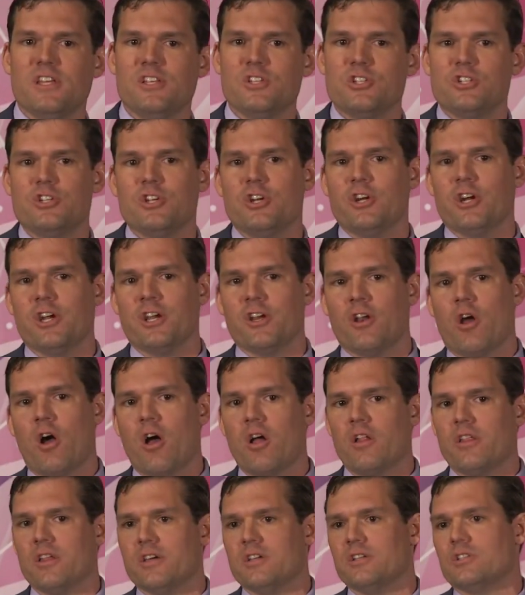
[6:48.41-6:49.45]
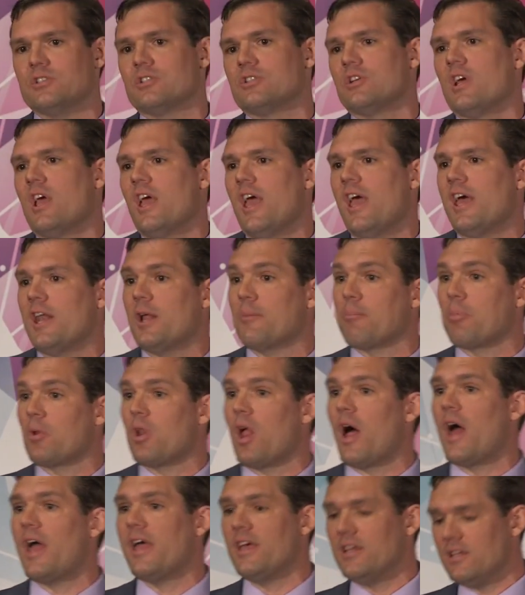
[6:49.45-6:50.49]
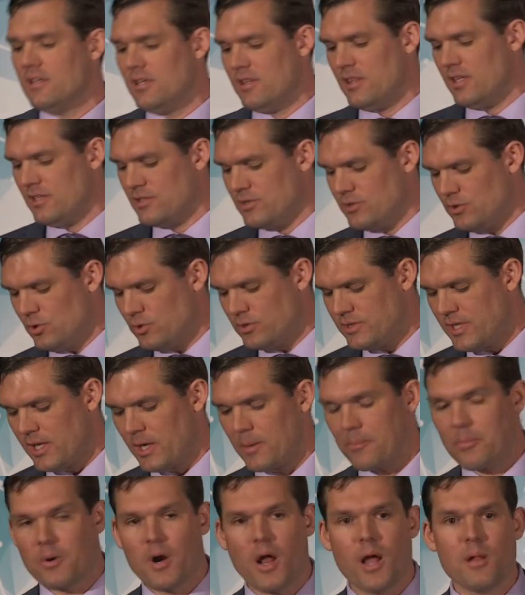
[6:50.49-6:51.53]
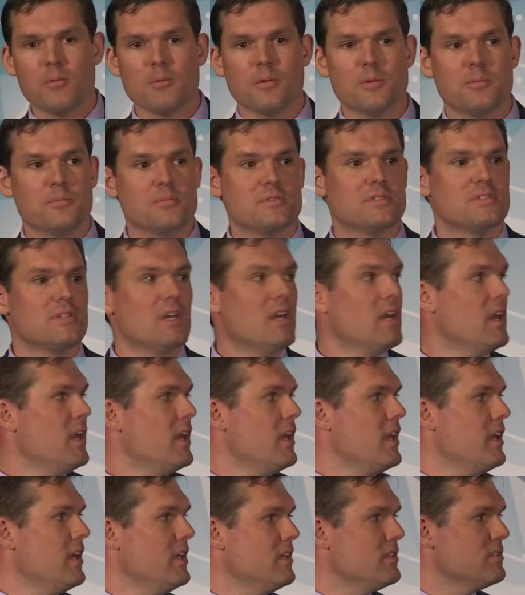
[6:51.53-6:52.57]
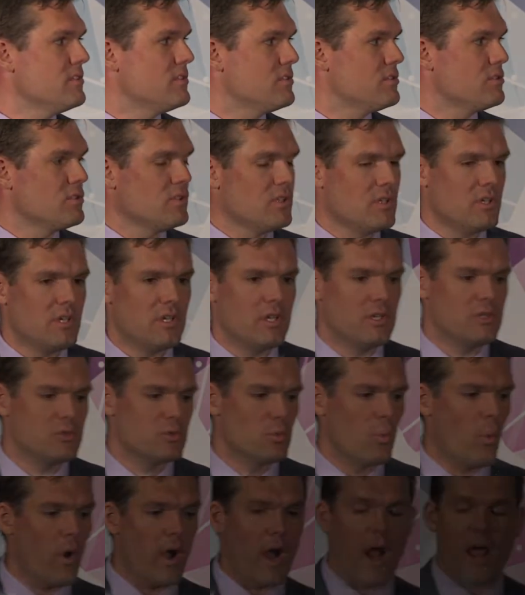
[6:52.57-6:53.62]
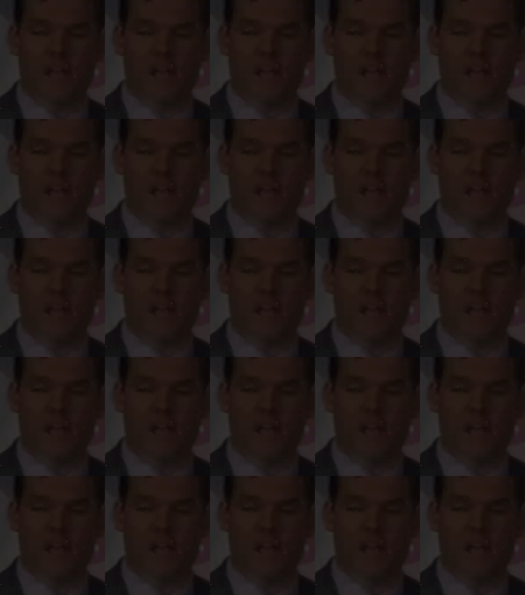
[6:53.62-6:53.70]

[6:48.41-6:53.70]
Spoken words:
engineering knowledge and applying to these new set of problems is where